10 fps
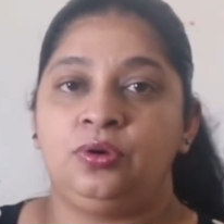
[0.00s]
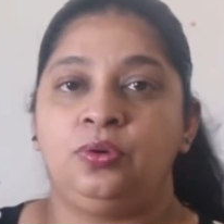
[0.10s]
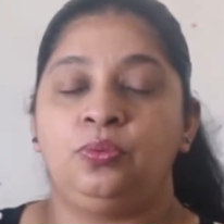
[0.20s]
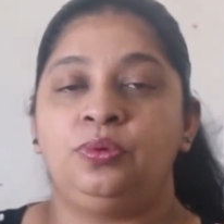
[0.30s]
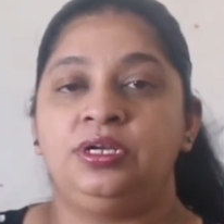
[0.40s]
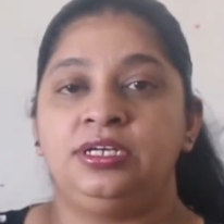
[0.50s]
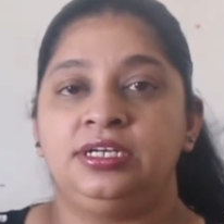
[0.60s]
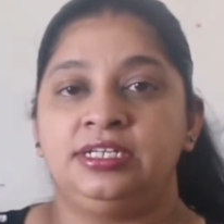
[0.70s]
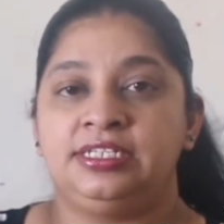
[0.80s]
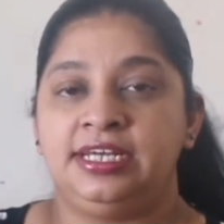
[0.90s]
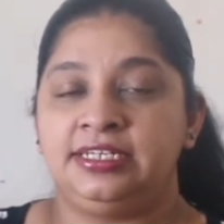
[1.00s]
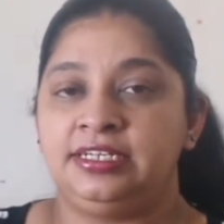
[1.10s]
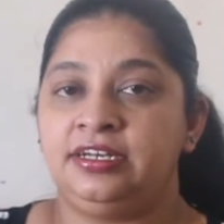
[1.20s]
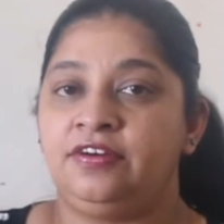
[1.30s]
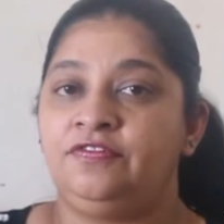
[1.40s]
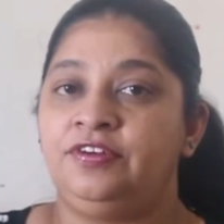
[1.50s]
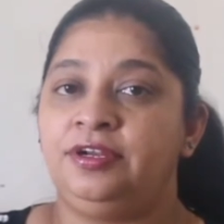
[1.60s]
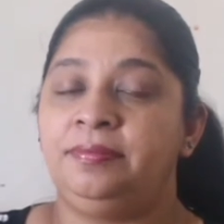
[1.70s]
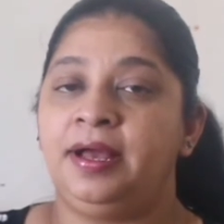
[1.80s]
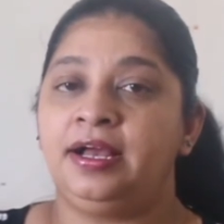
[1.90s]
will set in a
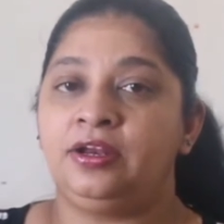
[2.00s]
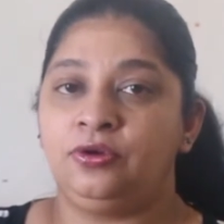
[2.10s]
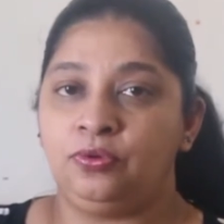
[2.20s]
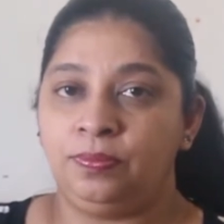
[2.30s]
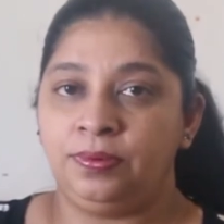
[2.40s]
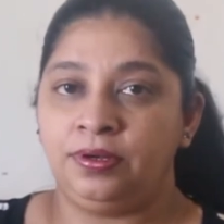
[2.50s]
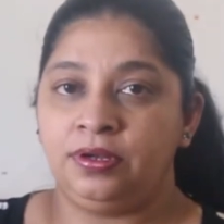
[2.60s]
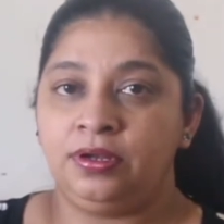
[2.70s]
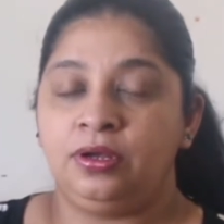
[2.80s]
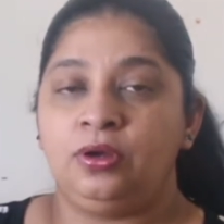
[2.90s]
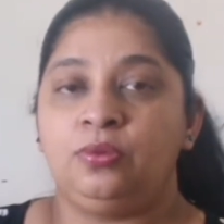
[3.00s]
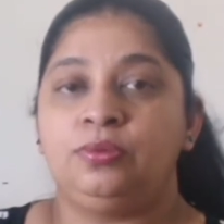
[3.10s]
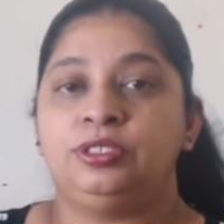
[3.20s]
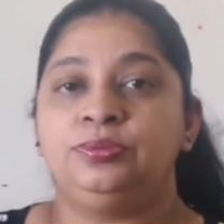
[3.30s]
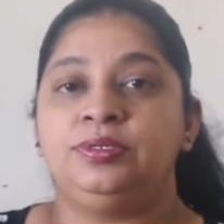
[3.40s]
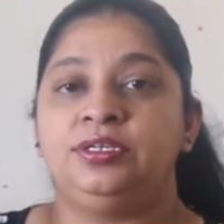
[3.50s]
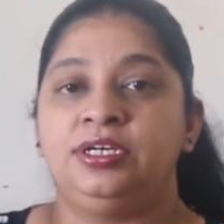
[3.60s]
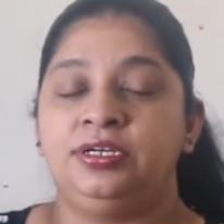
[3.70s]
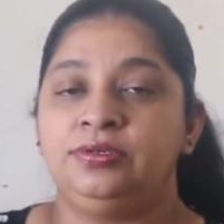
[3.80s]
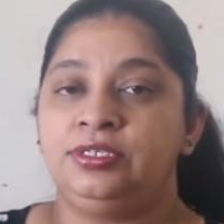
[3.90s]
feedback loop which will
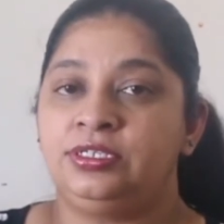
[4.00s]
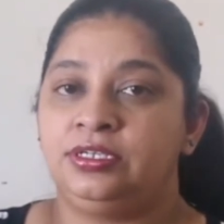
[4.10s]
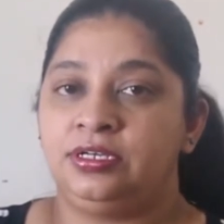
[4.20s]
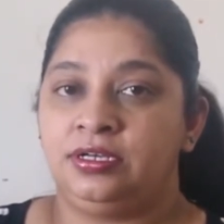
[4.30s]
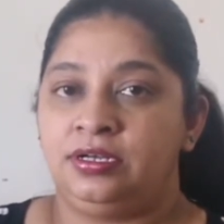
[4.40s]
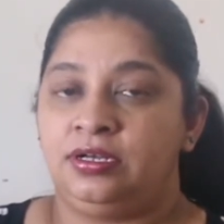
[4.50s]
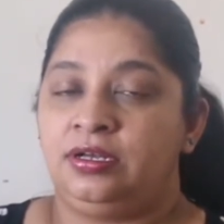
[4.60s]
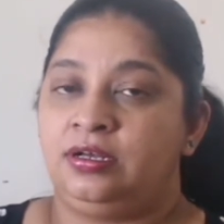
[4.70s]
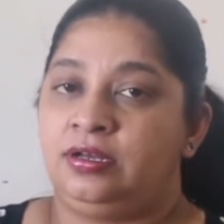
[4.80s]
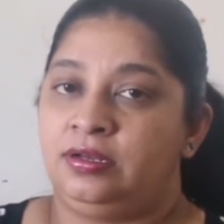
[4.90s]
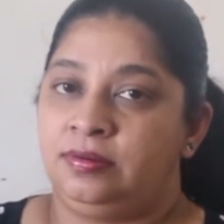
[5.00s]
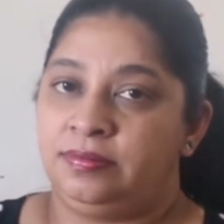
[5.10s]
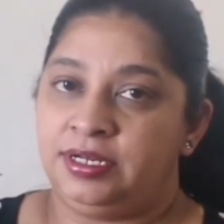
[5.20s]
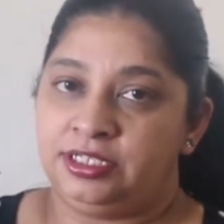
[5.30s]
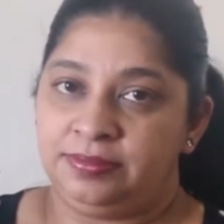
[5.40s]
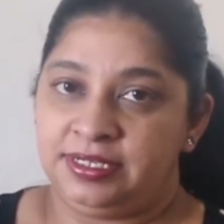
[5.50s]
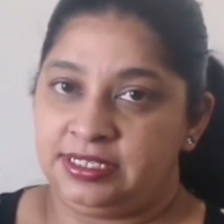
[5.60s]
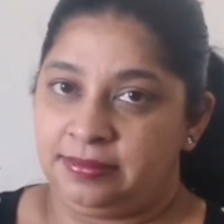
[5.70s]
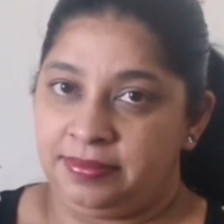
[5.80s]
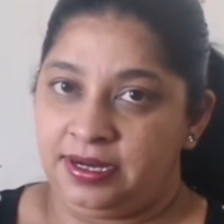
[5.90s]
reduce breast milk
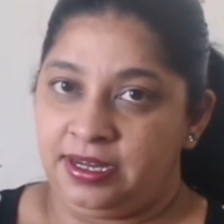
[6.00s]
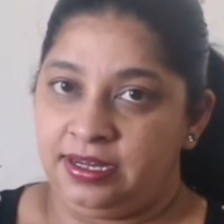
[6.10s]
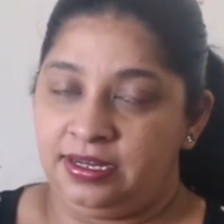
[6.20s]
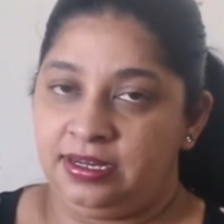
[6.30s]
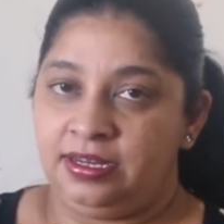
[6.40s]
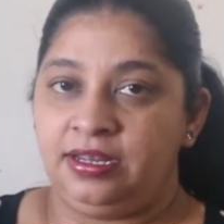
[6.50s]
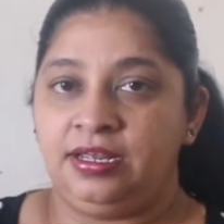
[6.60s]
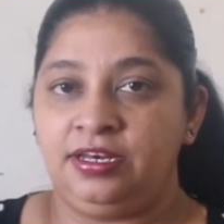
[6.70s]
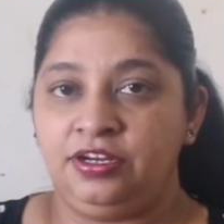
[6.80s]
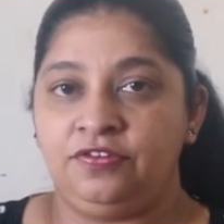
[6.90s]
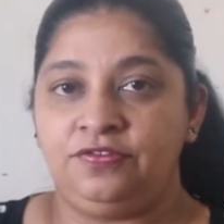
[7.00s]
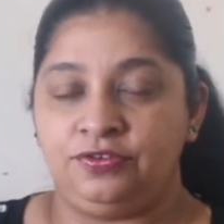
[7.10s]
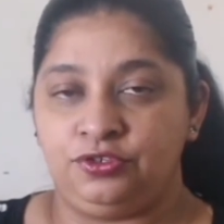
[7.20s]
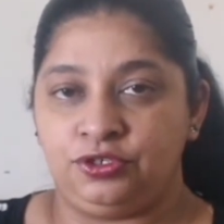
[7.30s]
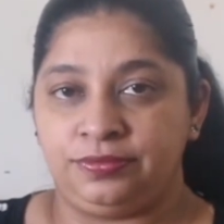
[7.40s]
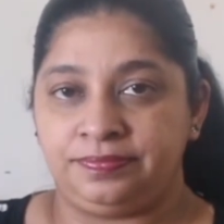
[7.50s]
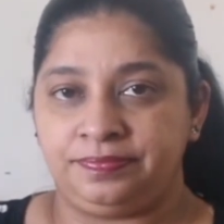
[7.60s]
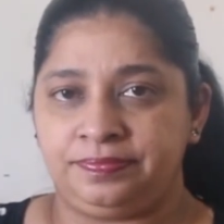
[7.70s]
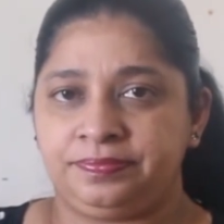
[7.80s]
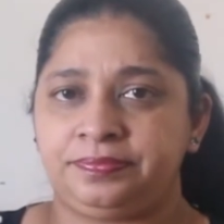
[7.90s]
supply in near future.
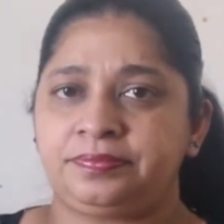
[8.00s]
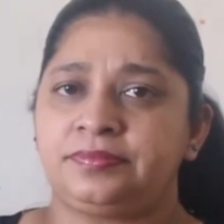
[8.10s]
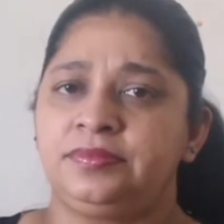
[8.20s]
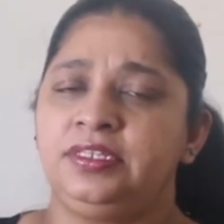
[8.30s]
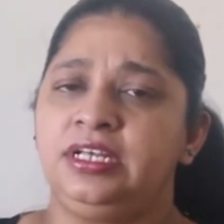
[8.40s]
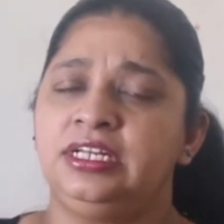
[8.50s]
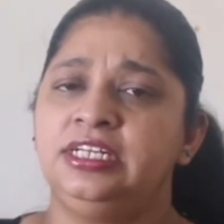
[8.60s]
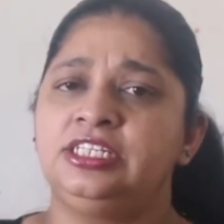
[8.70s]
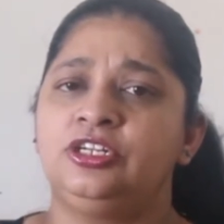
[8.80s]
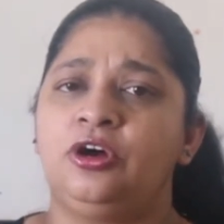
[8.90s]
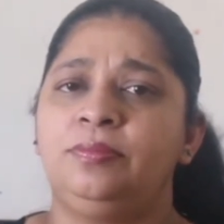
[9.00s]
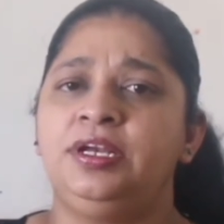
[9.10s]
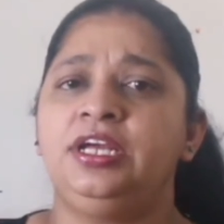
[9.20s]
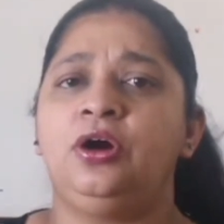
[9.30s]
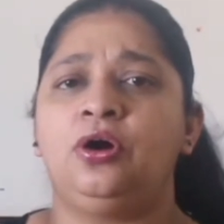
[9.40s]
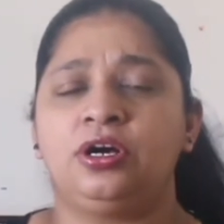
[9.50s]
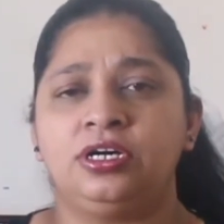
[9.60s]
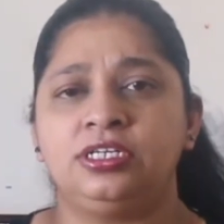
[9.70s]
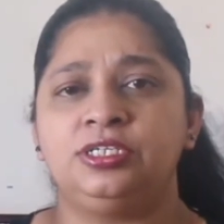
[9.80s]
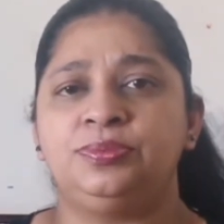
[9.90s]
This normally
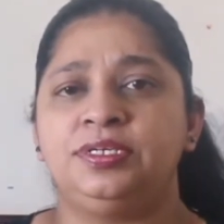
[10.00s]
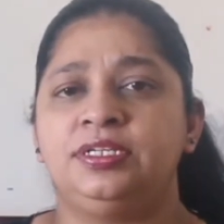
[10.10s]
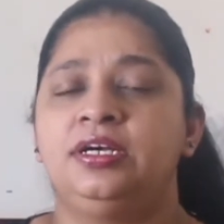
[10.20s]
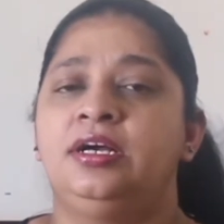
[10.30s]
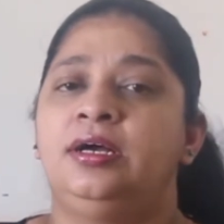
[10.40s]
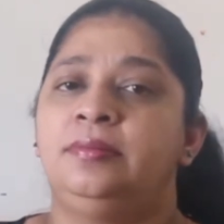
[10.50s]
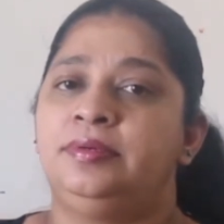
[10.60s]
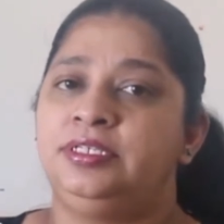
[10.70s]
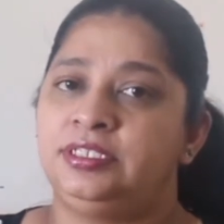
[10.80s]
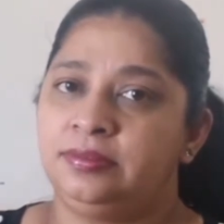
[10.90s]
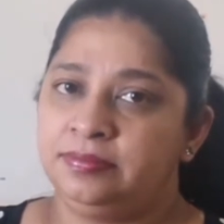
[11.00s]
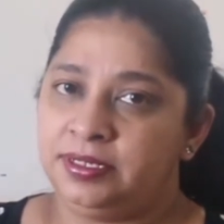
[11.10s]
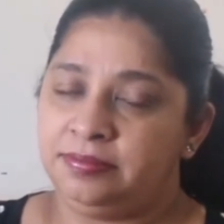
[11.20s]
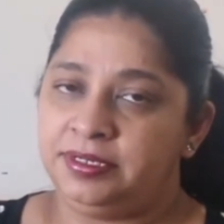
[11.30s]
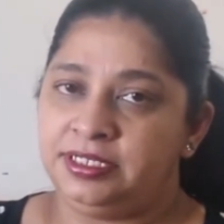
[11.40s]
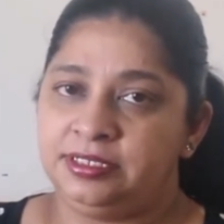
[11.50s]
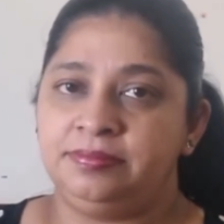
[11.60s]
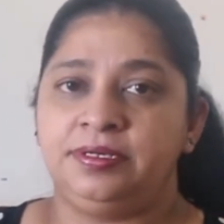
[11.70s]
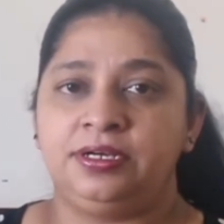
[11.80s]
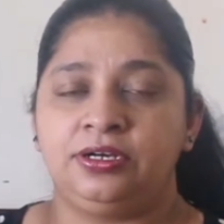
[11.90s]
occurs with preterm babies
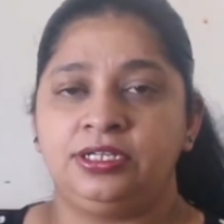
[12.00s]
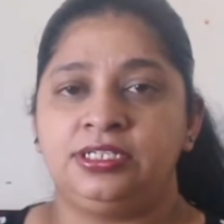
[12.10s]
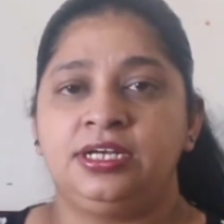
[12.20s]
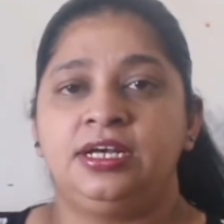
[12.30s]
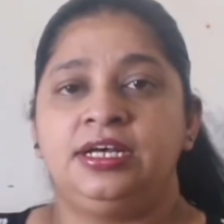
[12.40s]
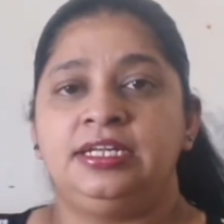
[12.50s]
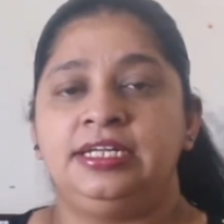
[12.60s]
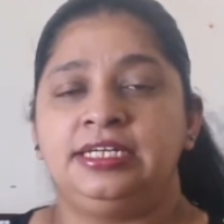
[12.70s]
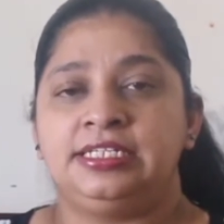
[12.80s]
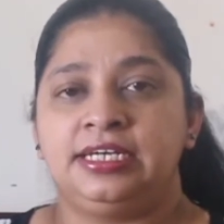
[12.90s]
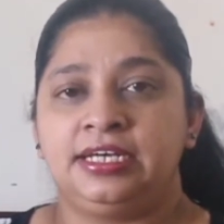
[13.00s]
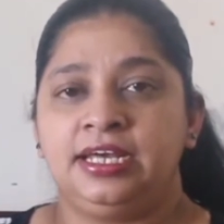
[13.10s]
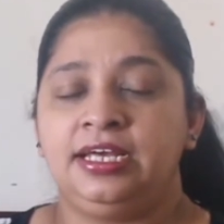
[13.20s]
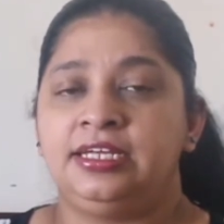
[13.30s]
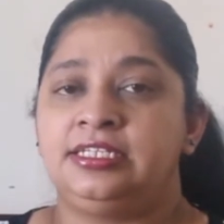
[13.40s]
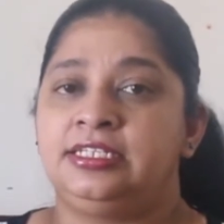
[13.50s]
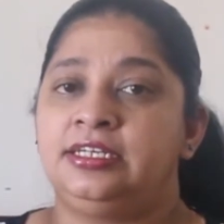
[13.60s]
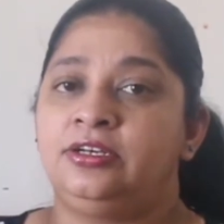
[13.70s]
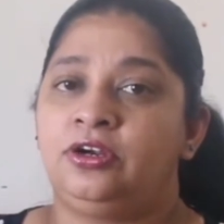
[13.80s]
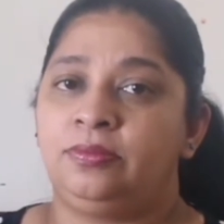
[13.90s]
because their sucking is
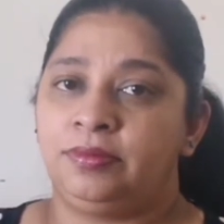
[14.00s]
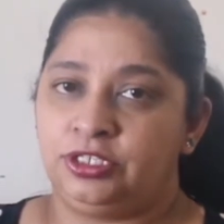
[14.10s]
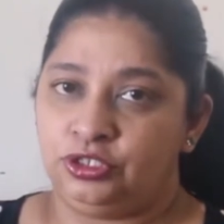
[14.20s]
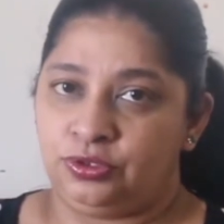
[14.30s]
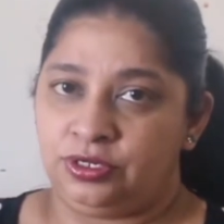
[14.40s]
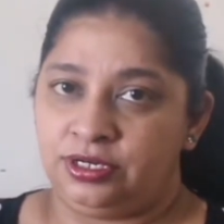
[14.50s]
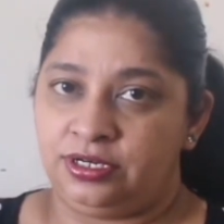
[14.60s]
still not mature.